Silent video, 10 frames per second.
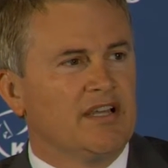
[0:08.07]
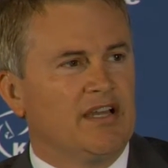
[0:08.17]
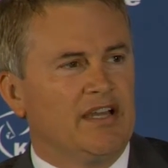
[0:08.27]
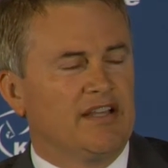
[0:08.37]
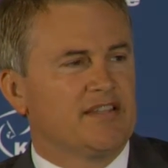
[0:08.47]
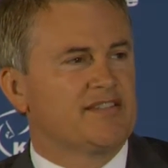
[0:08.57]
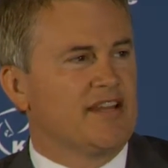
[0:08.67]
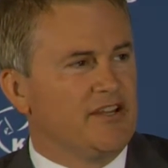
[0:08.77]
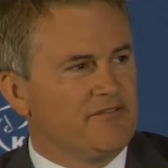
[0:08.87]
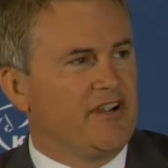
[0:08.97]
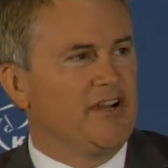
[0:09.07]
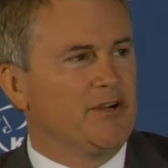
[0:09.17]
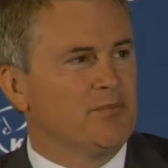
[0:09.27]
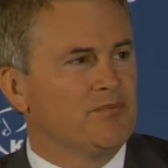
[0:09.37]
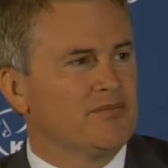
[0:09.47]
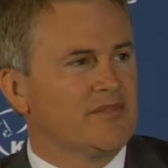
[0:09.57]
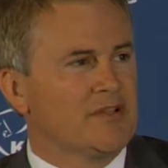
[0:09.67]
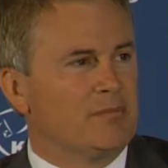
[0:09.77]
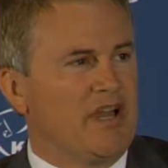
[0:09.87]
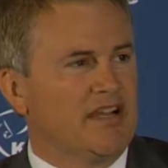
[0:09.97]
at the State Fair
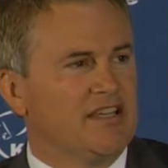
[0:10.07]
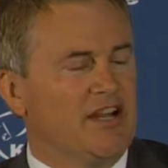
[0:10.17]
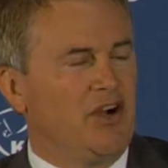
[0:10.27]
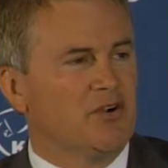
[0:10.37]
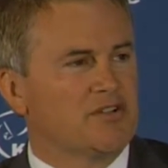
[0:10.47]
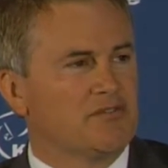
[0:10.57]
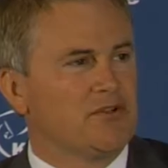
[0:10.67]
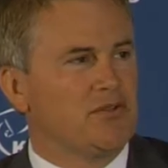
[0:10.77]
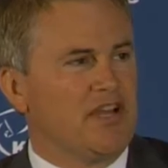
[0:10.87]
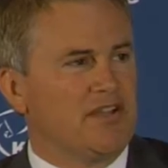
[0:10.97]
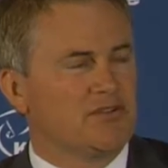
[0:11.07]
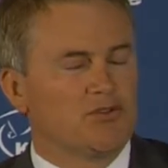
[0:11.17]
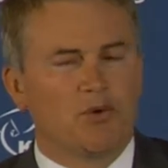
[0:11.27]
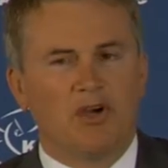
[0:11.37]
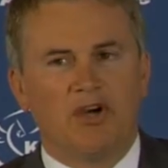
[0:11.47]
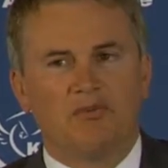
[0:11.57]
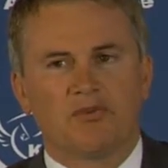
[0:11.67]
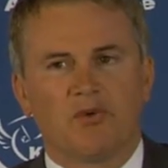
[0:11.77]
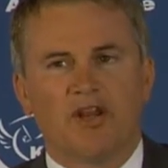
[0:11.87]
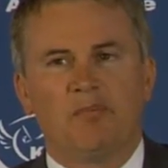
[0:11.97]
back in August of 2012
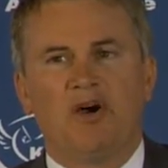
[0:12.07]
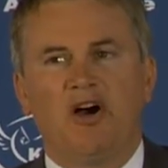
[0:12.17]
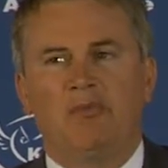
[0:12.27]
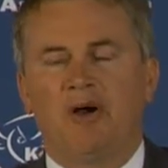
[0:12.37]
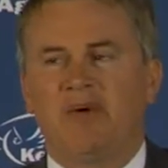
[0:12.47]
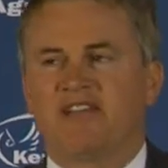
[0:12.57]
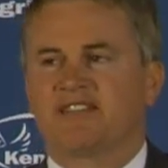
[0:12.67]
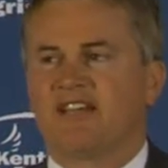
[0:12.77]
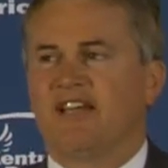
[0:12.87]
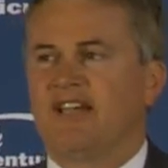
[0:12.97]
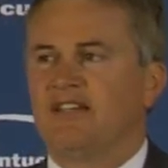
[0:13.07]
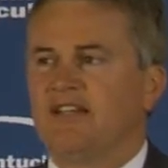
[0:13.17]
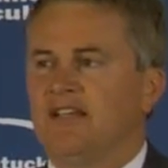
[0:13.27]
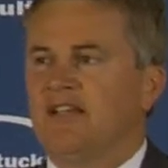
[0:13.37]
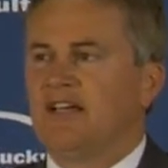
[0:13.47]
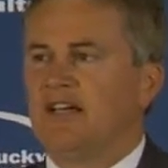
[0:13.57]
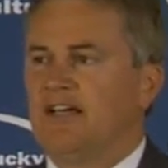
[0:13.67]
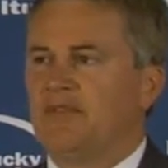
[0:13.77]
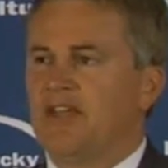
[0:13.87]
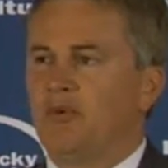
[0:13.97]
with Rand Paul by my side
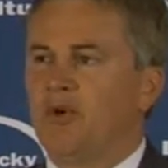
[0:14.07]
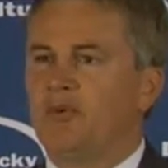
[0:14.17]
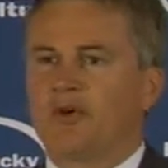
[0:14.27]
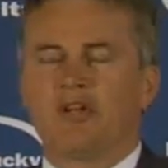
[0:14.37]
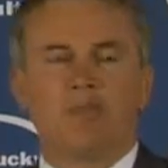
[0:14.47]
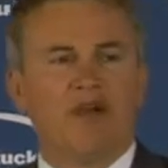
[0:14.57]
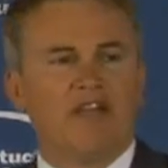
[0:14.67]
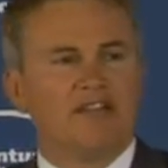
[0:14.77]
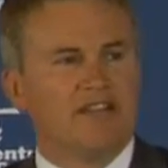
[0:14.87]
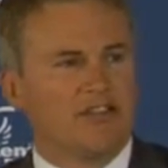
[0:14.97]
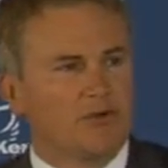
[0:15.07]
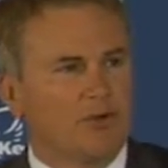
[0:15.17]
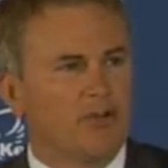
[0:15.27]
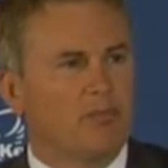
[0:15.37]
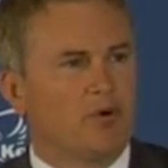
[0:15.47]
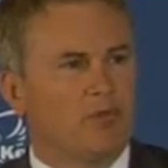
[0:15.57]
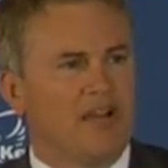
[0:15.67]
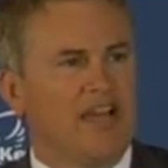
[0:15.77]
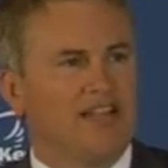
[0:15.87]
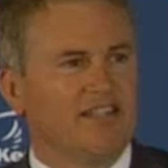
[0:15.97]
that we were going to make industrial hemp a
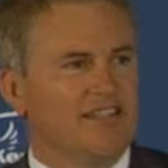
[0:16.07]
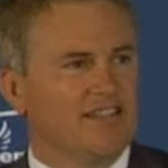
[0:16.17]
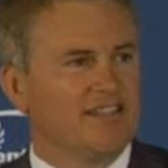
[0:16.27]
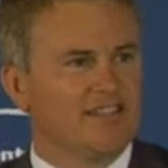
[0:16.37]
reality in